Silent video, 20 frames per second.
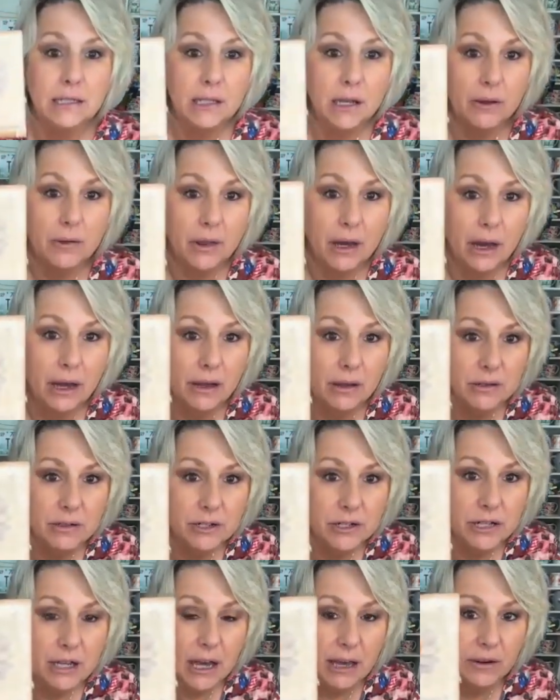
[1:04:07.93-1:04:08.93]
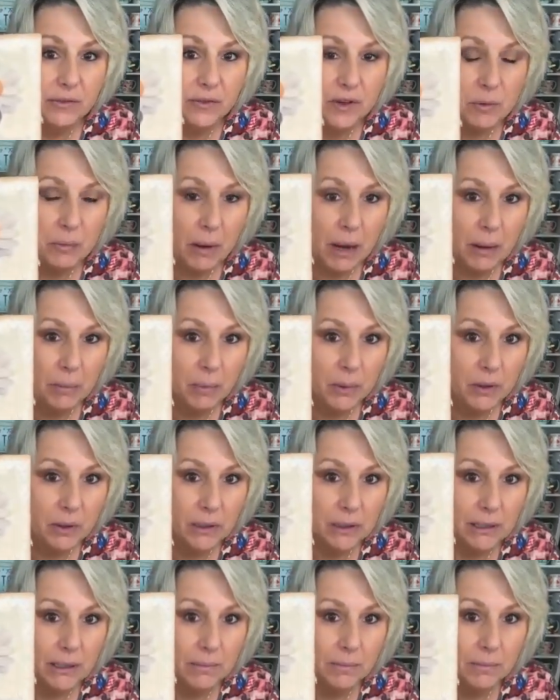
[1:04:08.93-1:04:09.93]
And so the other side of your
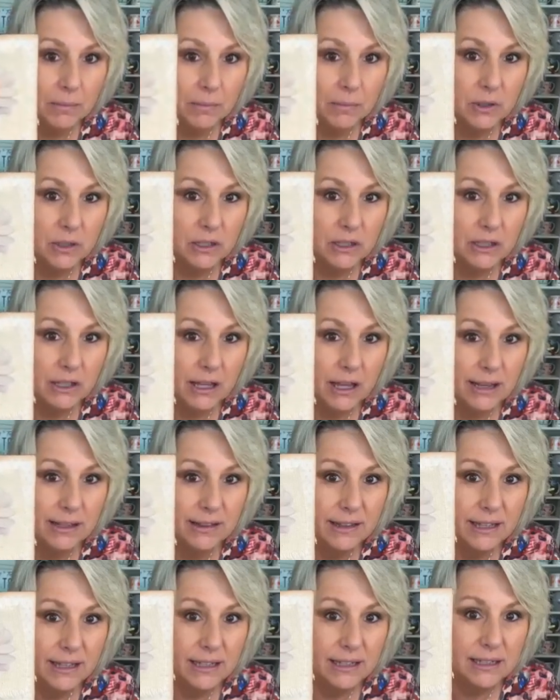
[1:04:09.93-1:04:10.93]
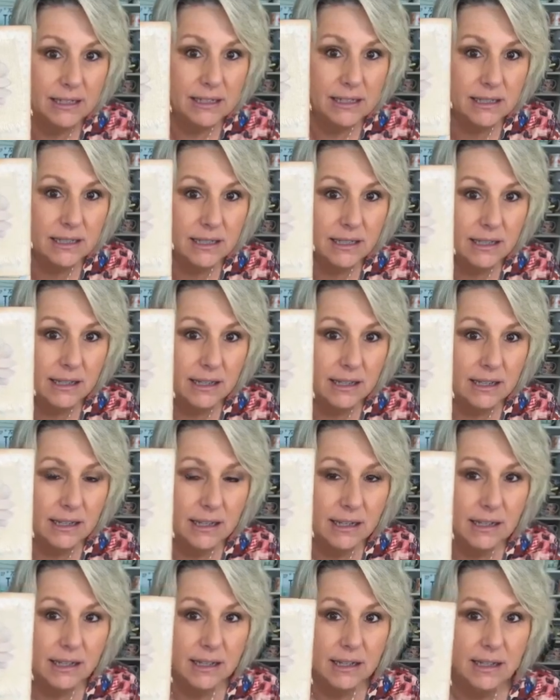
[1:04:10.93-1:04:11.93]
paper clip will look like this.
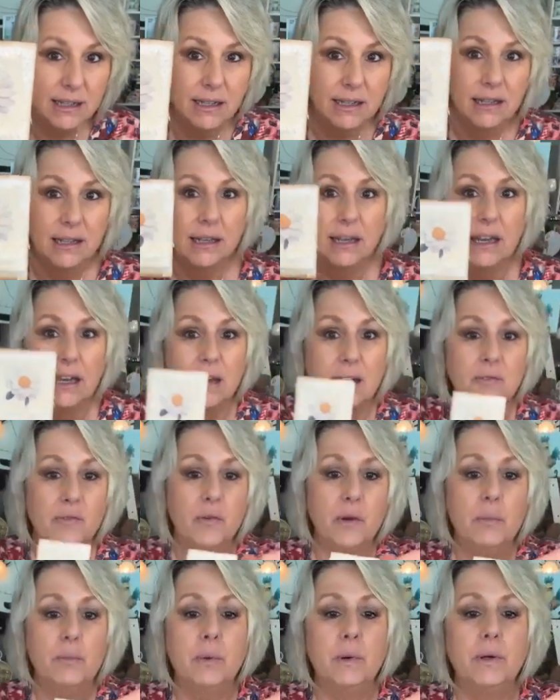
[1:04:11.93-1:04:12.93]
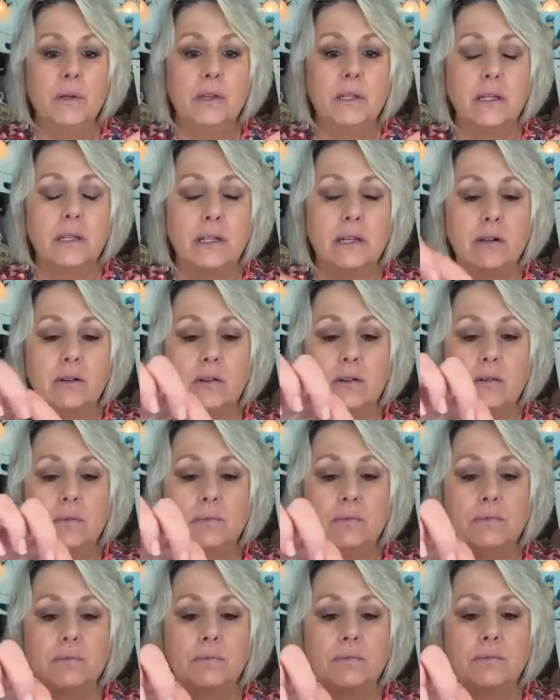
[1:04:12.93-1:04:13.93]
And if we put the
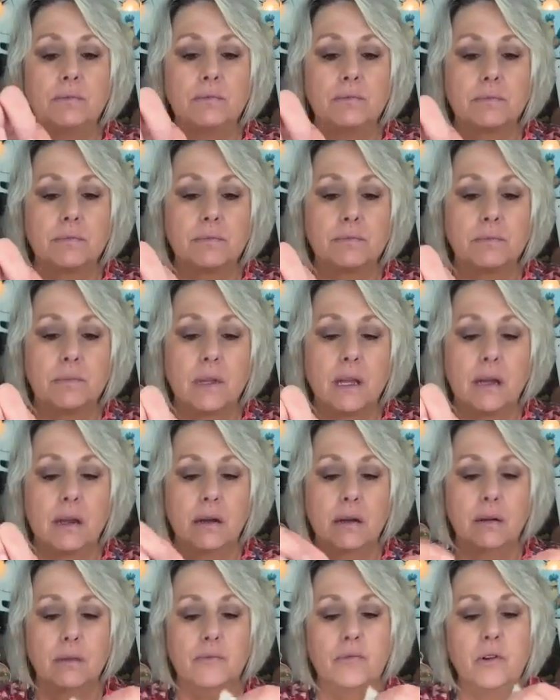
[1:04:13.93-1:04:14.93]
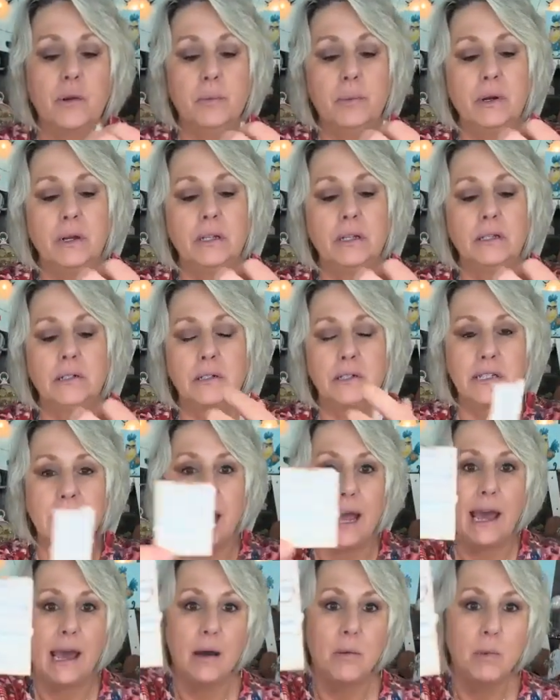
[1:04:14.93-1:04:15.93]
little, uh, if we put a little
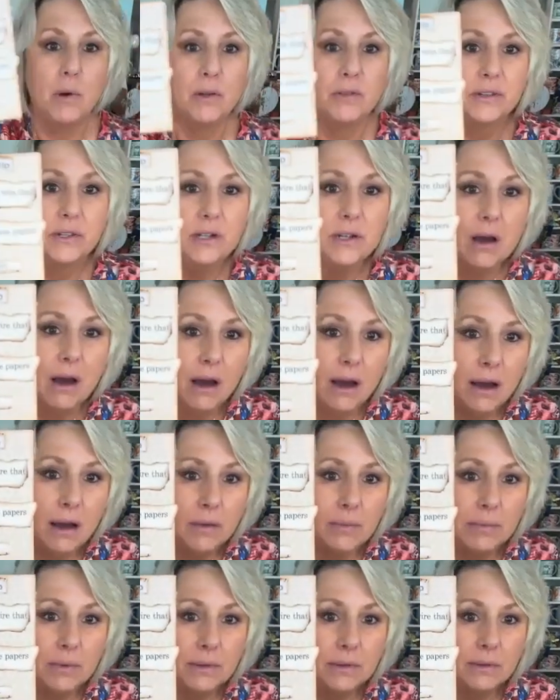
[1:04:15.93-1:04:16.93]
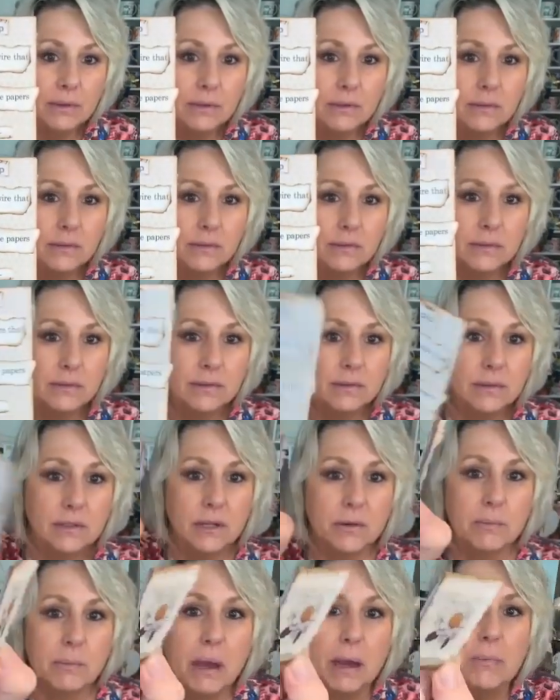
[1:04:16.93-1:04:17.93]
tab on the top,
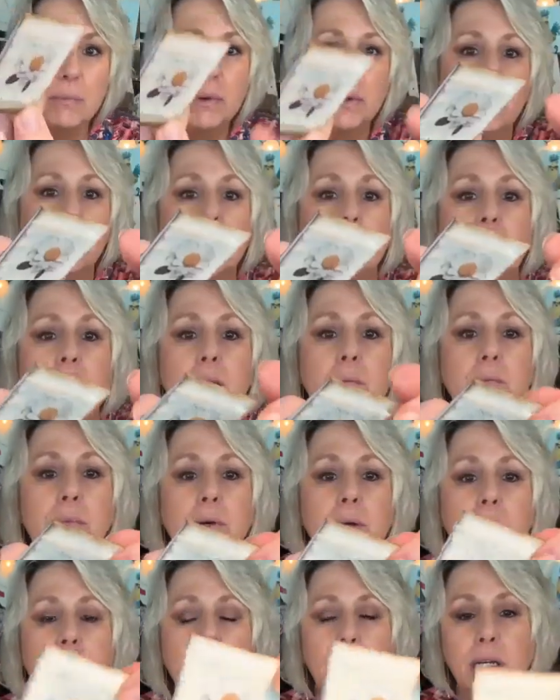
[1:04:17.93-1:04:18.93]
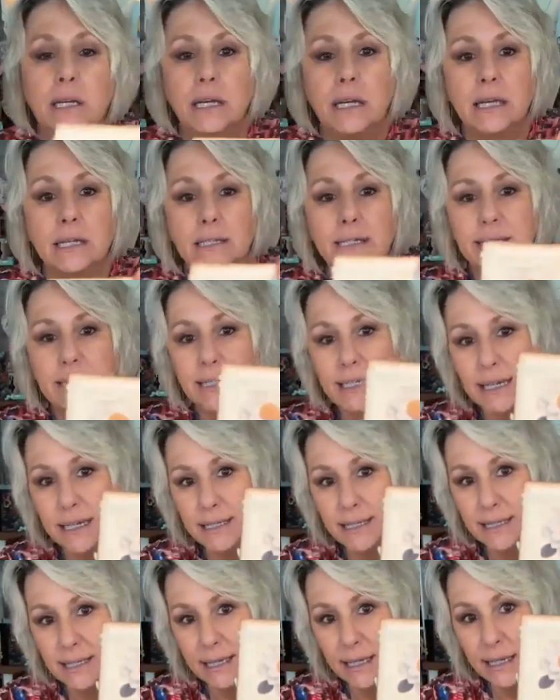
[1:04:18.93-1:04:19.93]
so paper clip and
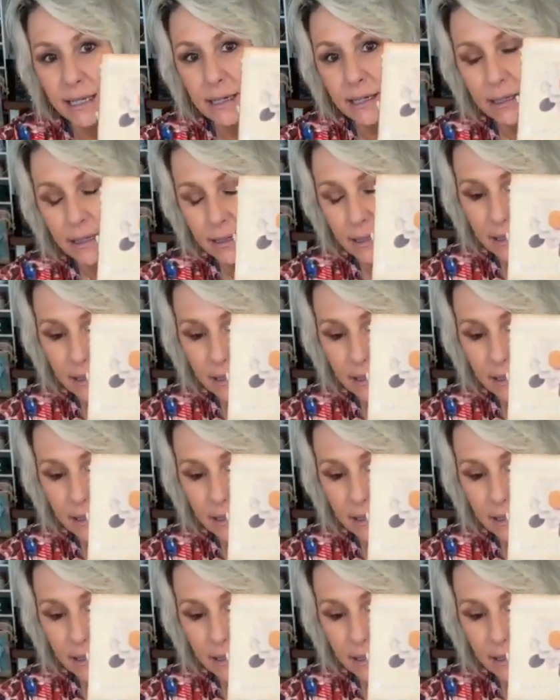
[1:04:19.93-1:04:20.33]
daisy.